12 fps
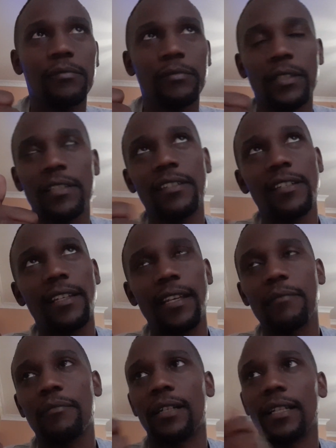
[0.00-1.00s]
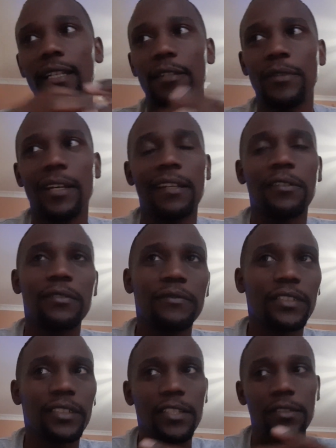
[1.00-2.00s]
when she came back and we had a
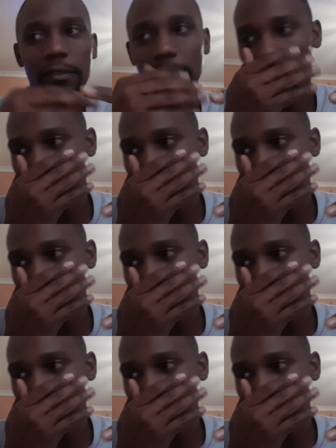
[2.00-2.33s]
conversation,